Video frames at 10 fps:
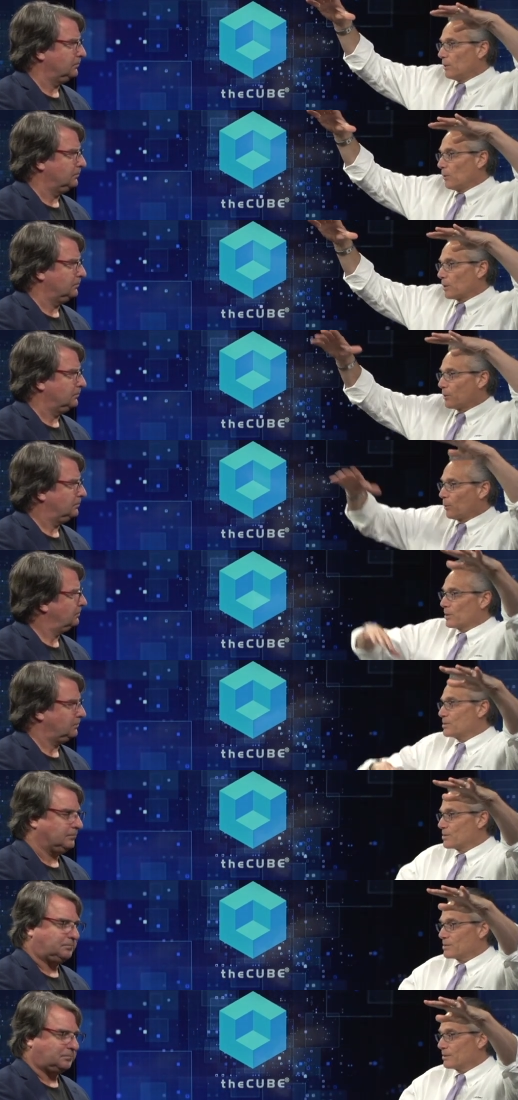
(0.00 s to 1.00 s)
Speaker 1: order of
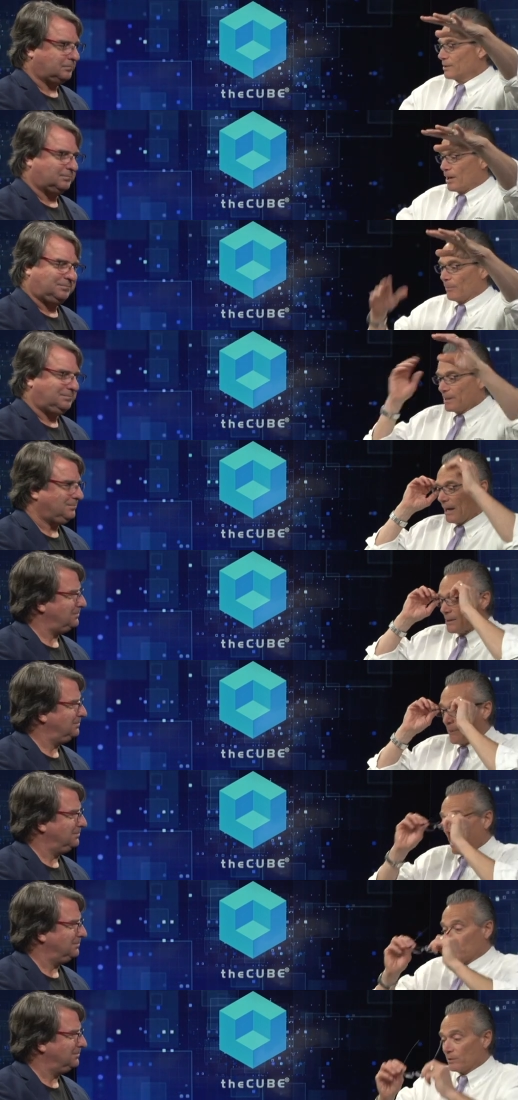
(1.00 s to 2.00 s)
horses, they're coming down the
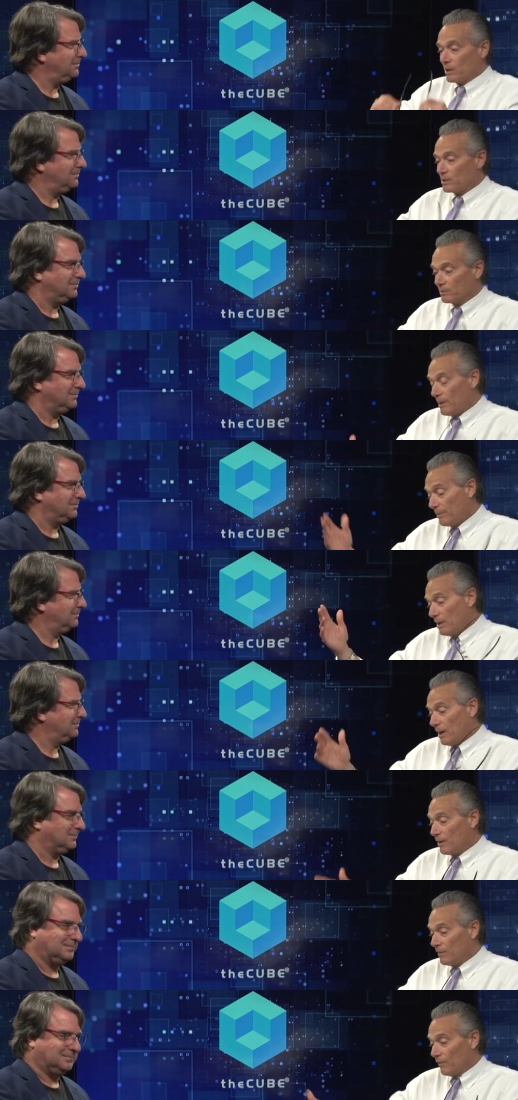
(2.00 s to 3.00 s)
backstretch, or maybe not
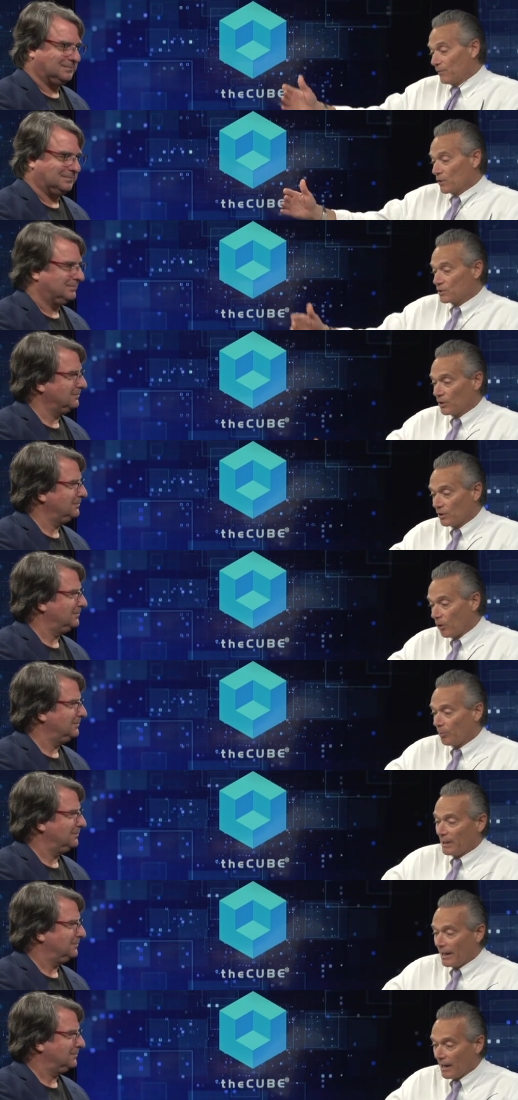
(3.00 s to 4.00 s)
even the first turn,
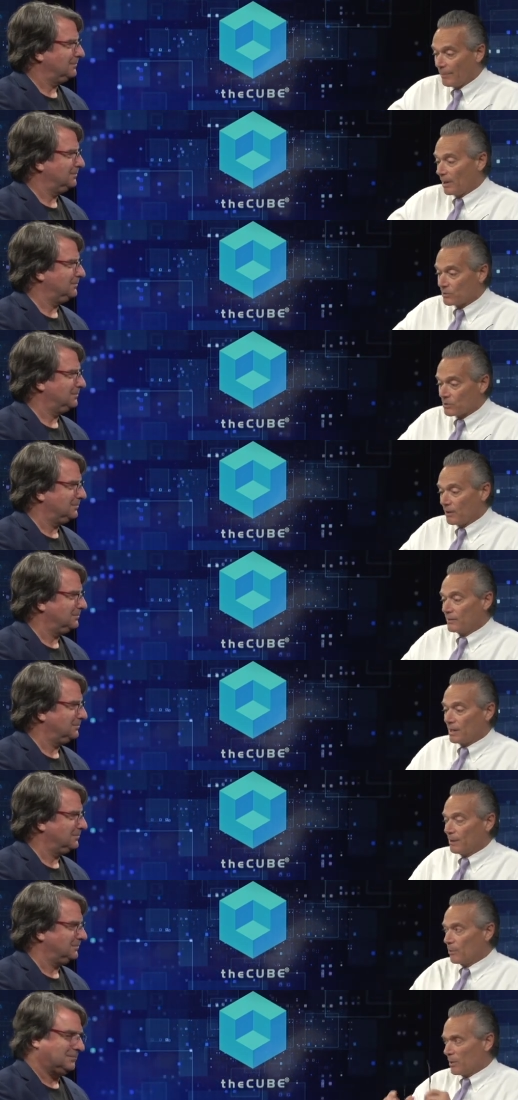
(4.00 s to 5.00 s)
OpenAI, Microsoft,
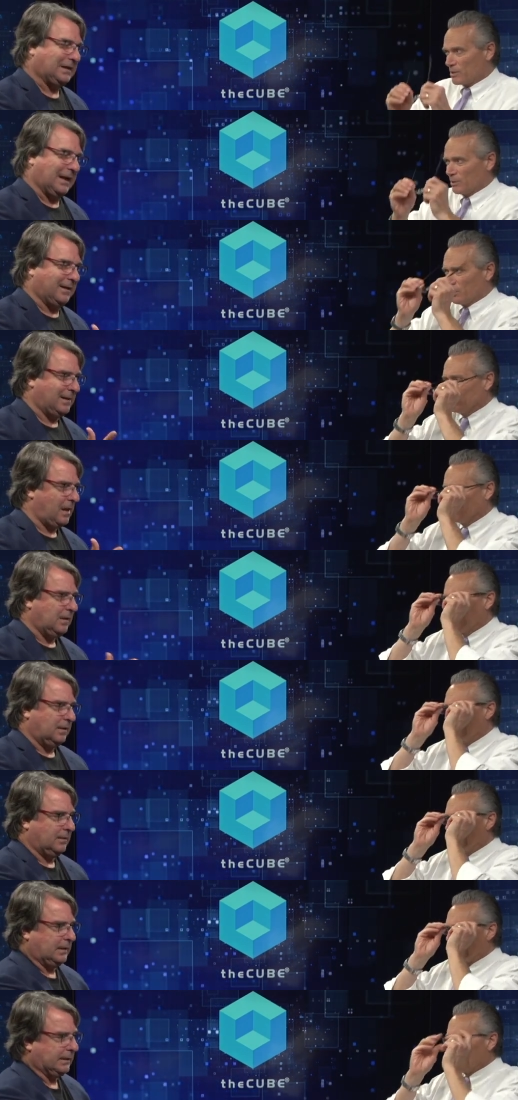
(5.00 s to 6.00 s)
AWS, yeah. Google.
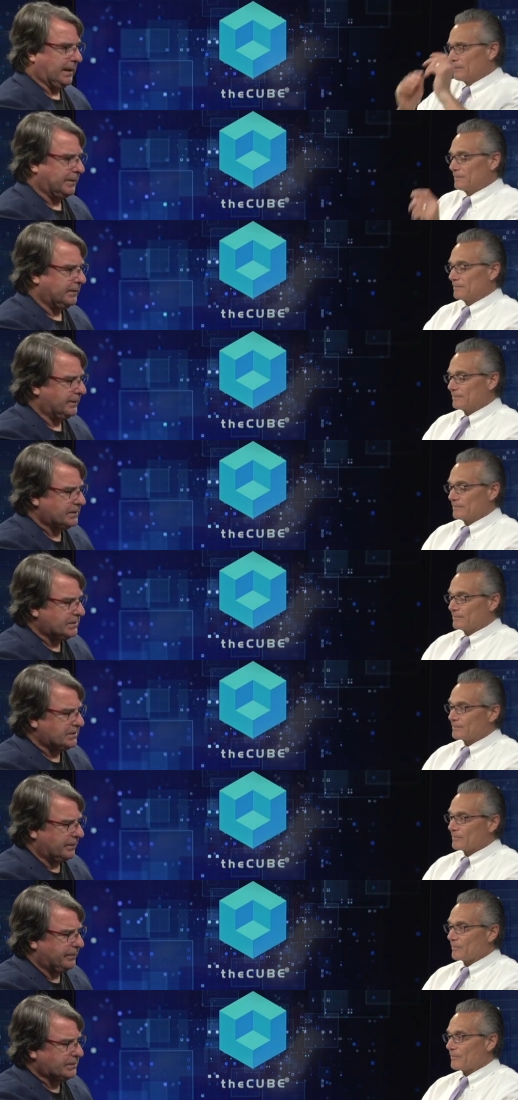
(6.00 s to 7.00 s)
Speaker 2: Again, this is,
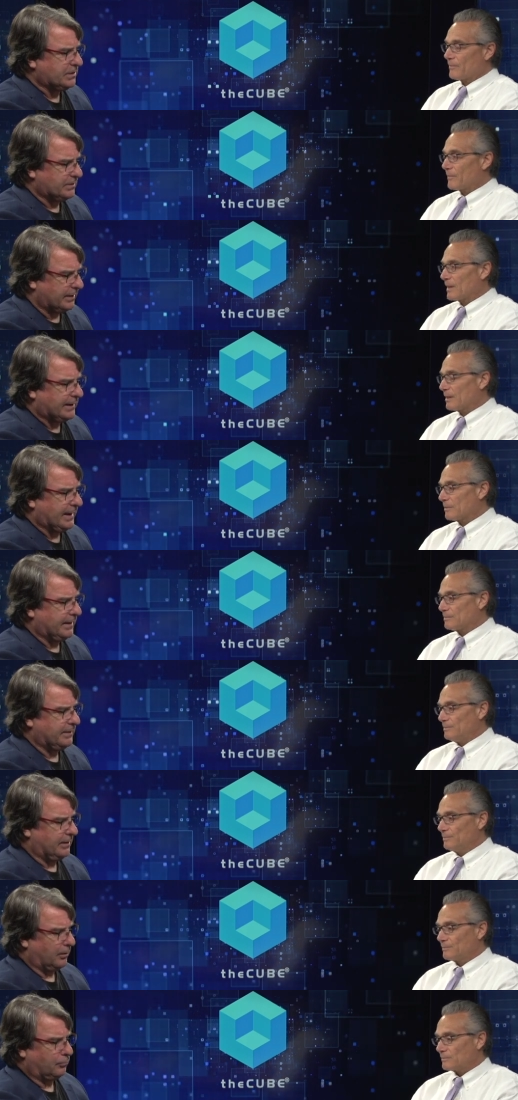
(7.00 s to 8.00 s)
this is again,
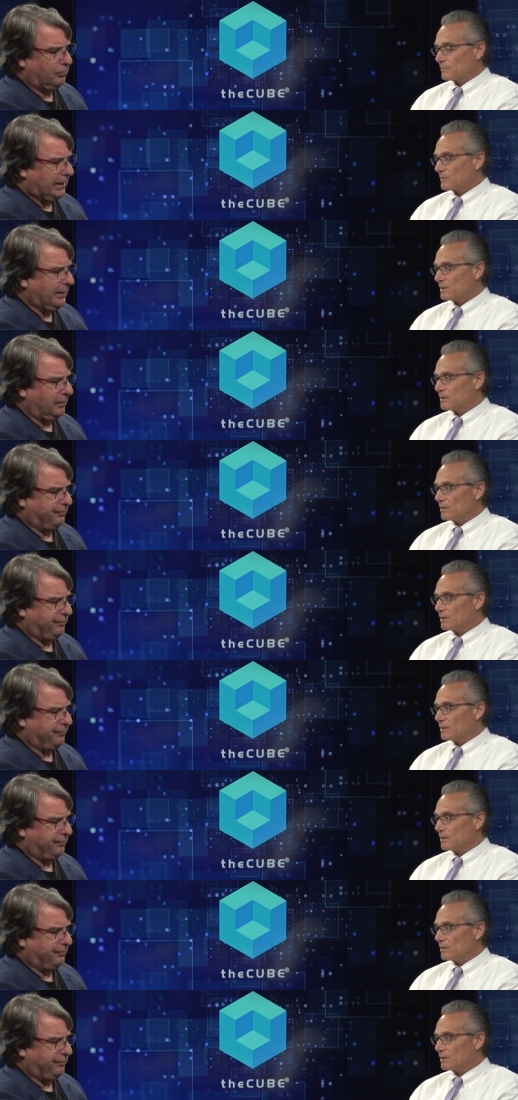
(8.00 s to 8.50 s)
a real